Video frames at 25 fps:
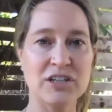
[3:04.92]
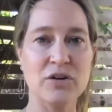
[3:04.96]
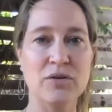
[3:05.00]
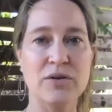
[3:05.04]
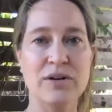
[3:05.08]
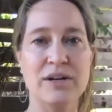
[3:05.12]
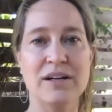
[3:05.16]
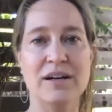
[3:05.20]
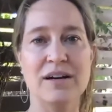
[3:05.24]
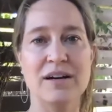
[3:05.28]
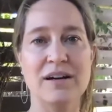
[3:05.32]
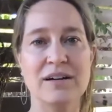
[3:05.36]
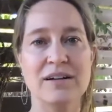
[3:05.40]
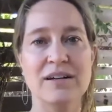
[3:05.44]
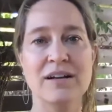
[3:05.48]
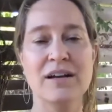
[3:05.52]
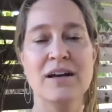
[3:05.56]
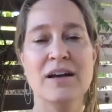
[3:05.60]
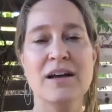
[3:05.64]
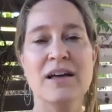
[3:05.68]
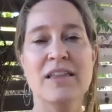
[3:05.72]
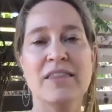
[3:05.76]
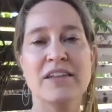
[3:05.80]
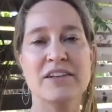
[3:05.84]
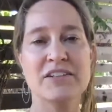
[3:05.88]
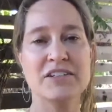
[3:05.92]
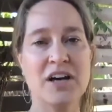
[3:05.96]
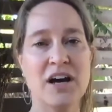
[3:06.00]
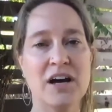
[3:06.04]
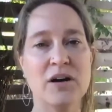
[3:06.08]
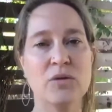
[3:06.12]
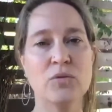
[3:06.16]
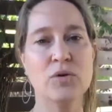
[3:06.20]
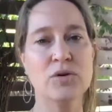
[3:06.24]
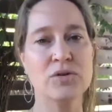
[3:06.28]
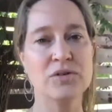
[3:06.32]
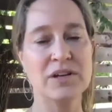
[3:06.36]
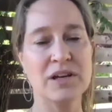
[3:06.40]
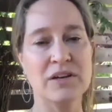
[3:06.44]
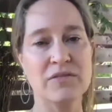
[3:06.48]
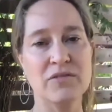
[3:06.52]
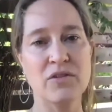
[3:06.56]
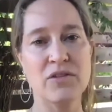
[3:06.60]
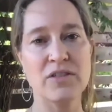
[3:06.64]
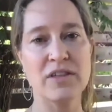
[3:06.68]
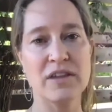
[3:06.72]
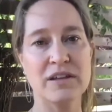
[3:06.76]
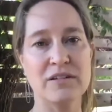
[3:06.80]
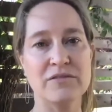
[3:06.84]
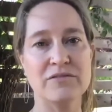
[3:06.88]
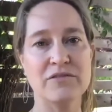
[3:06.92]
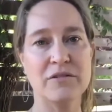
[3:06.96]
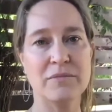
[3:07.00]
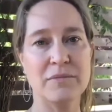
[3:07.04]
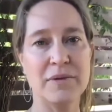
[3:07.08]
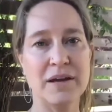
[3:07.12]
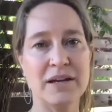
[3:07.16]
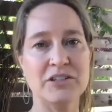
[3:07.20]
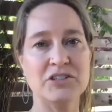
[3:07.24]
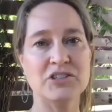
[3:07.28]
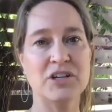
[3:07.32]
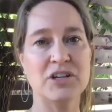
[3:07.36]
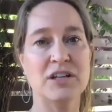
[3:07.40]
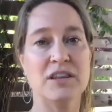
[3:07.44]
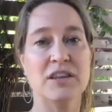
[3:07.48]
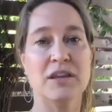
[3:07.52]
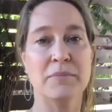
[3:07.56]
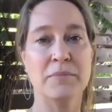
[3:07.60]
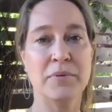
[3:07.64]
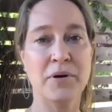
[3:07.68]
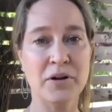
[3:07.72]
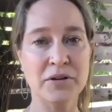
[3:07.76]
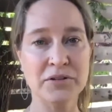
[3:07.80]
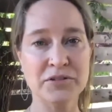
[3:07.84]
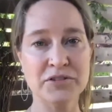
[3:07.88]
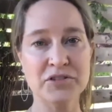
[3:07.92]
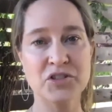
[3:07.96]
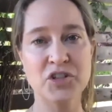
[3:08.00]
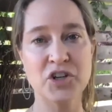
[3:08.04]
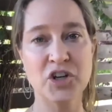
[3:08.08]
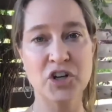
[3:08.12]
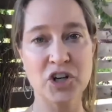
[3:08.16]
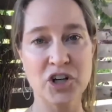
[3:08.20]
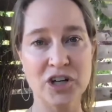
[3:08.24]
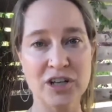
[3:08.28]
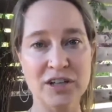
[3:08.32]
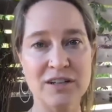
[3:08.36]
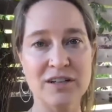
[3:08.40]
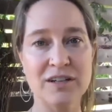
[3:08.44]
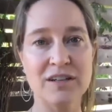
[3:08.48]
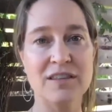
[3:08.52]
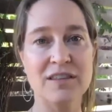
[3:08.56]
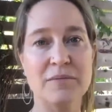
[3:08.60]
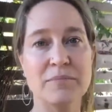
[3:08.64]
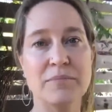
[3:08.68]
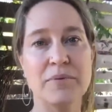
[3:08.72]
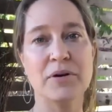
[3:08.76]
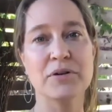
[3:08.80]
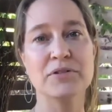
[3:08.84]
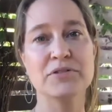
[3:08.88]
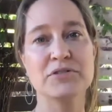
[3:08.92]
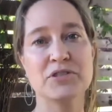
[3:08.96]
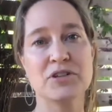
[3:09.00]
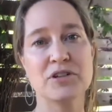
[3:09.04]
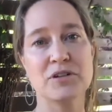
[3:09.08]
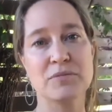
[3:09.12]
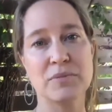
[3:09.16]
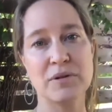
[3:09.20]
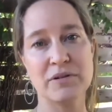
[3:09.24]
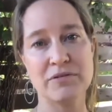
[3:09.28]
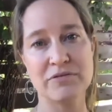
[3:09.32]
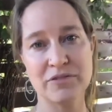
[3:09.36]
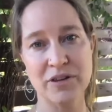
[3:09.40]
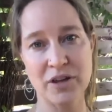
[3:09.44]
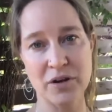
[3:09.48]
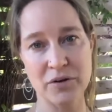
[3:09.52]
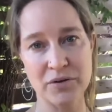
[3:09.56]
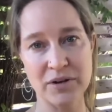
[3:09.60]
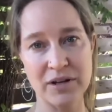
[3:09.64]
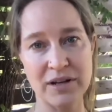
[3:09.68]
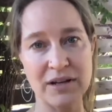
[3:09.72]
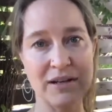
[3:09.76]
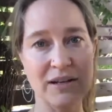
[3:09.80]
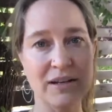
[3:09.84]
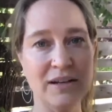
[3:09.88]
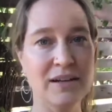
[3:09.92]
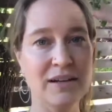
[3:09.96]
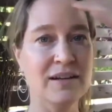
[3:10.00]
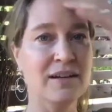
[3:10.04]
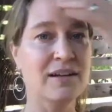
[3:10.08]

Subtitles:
going on, the tongue won't give you the information. The pulse could be floating.